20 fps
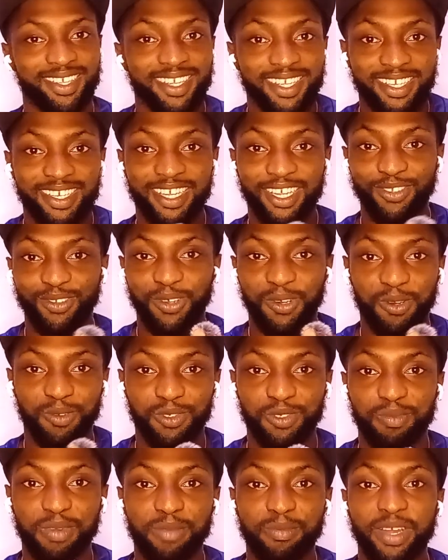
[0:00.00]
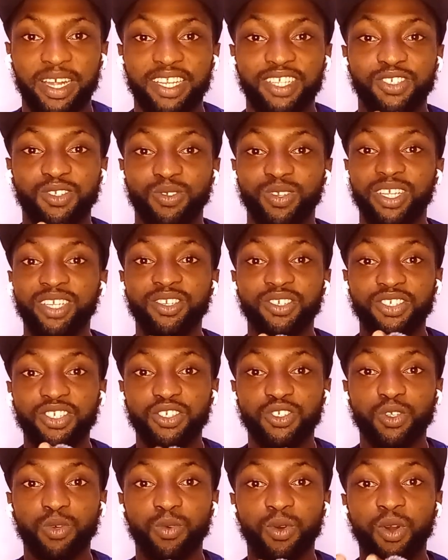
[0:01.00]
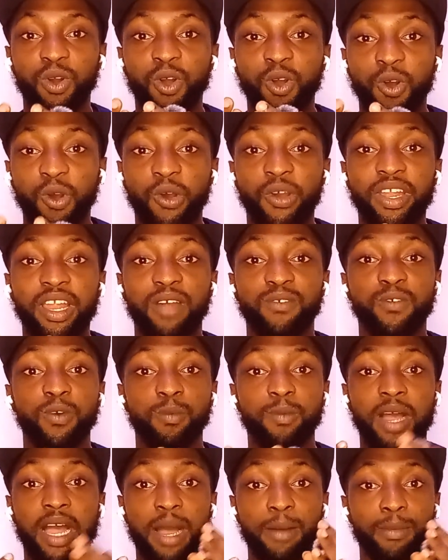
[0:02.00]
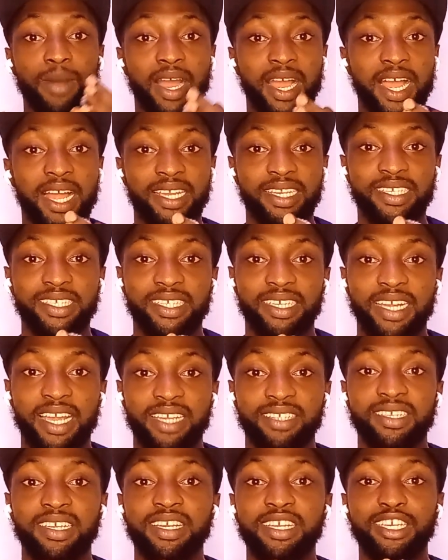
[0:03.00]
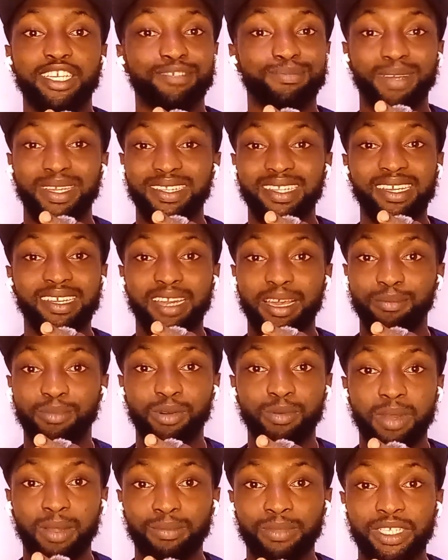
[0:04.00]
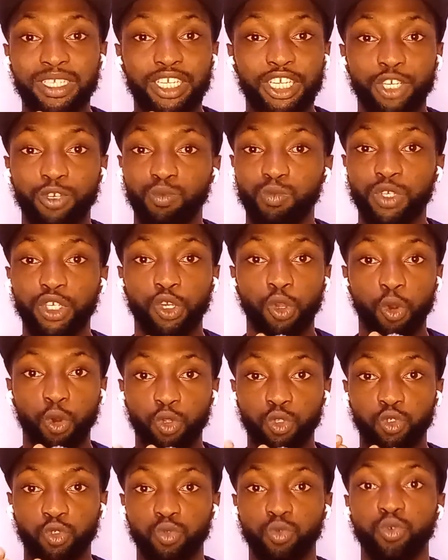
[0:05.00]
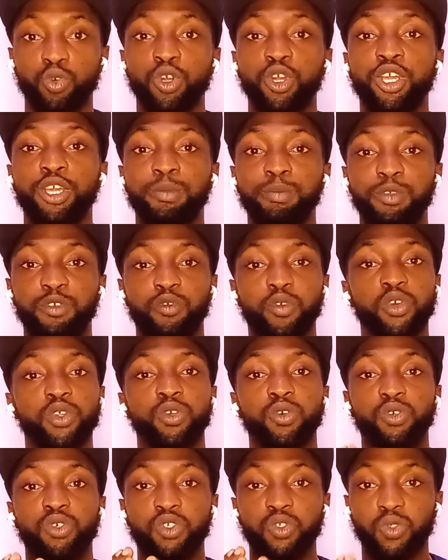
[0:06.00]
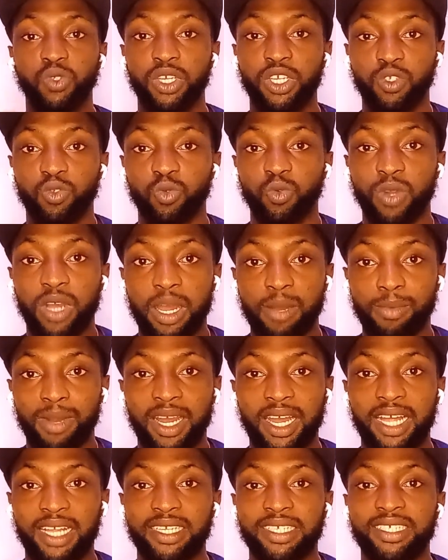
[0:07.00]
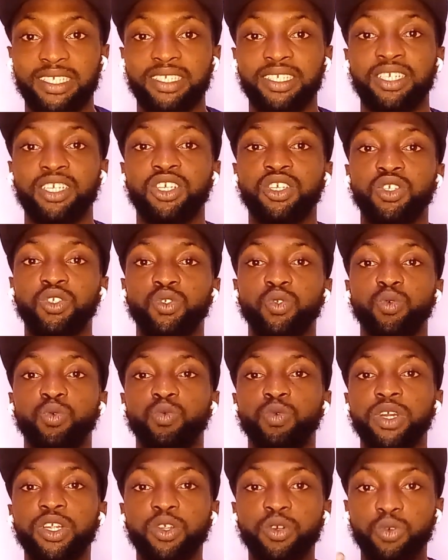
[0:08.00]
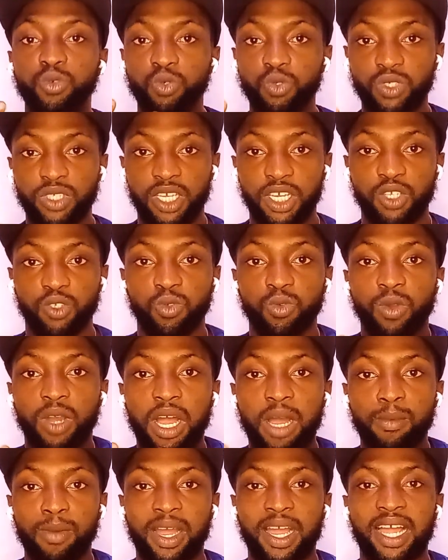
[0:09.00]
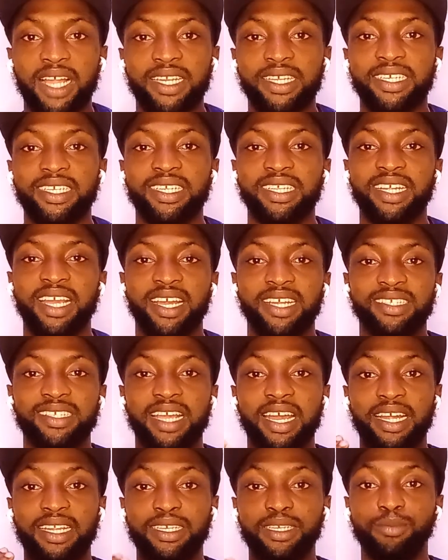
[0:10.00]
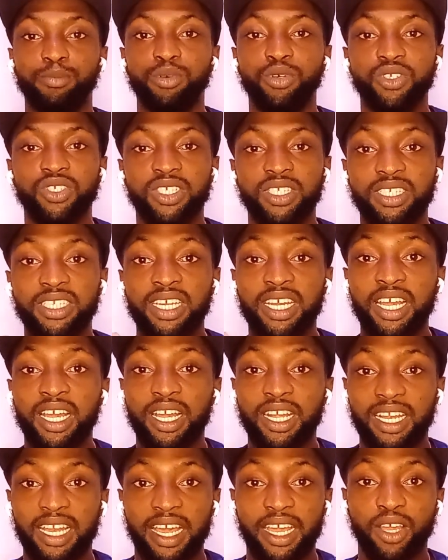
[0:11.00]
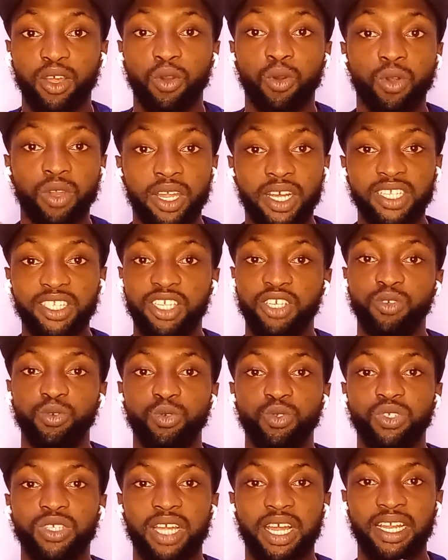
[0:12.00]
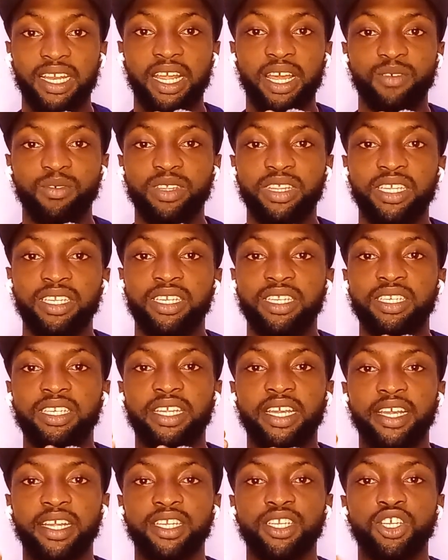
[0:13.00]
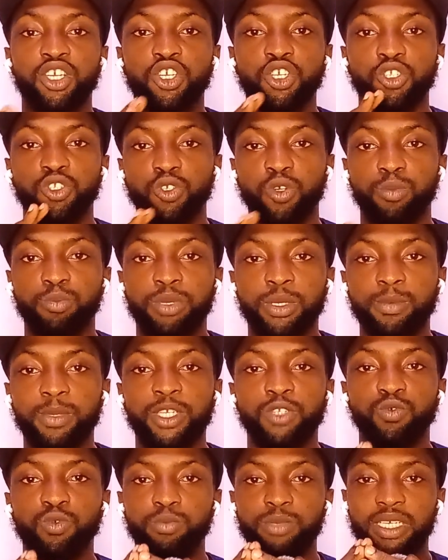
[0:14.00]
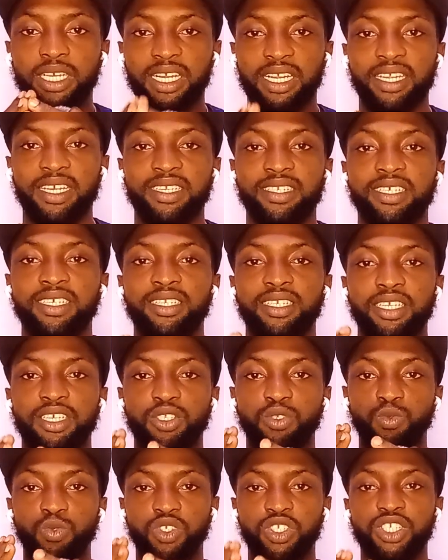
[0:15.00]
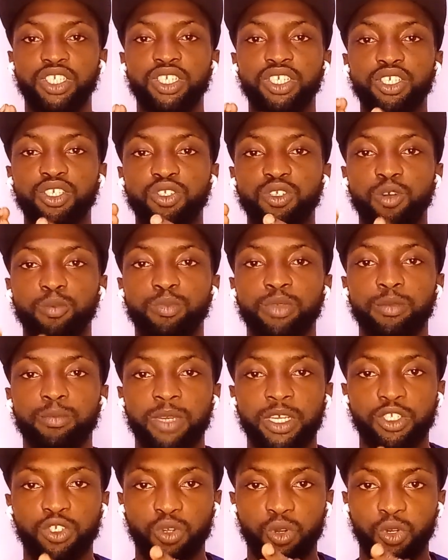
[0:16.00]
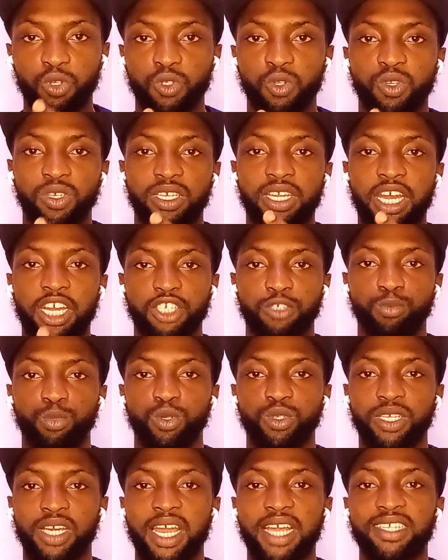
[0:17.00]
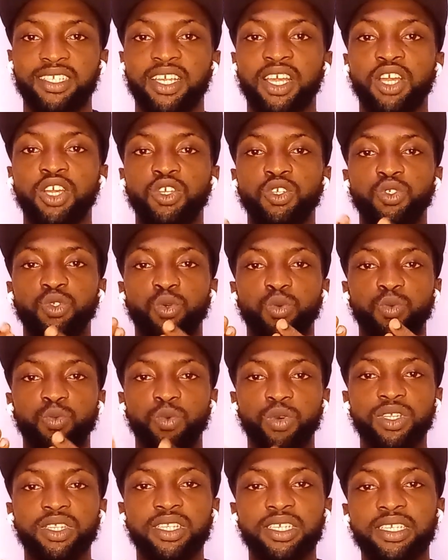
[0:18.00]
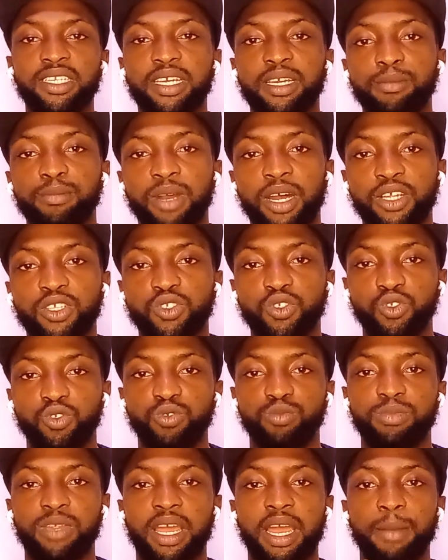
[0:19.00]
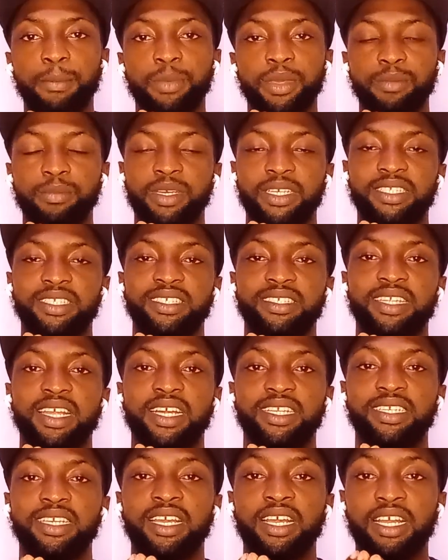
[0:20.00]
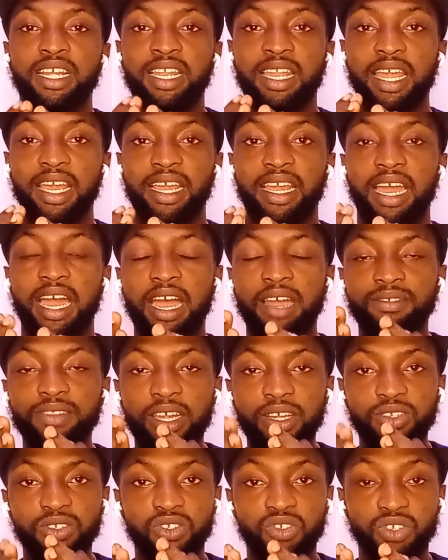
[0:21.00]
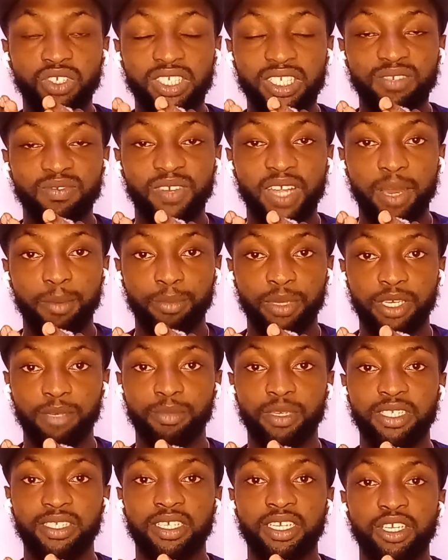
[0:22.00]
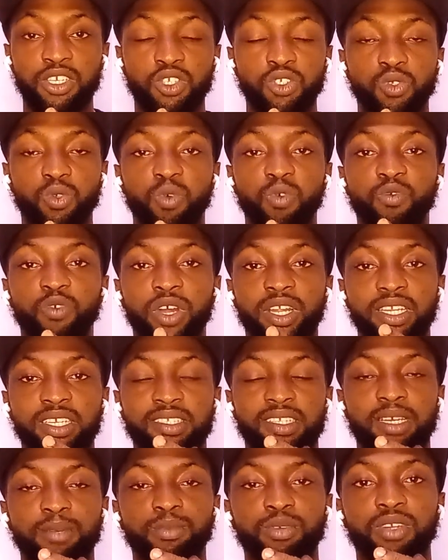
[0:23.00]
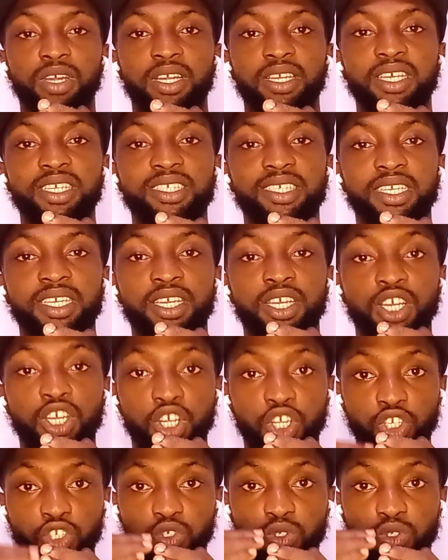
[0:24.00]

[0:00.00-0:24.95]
that's what comes to my mind. So let's just say someone order from Abakaliki, guys. It might take like probably a week or two before your goods get to Abakaliki. So when your goods get to Abakaliki, guys, and the person like collect the goods and everything, then your payments will be cleared. Then you will see your payments on your dashboard, guys. So one thing about Jumia payments is that like after you receive that payment, so for an example now, let's say you